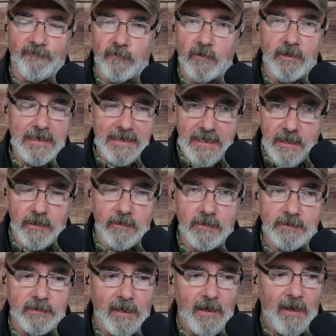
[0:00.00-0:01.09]
for
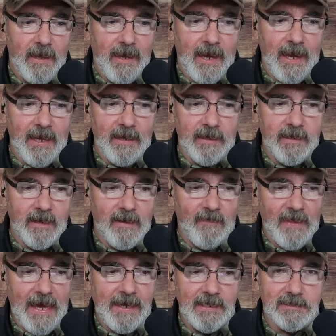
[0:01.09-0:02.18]
years, and
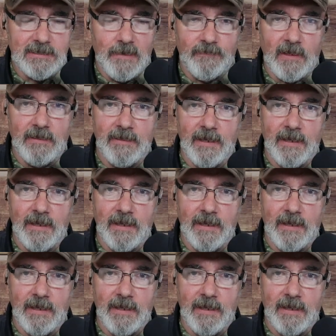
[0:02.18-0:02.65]
that is something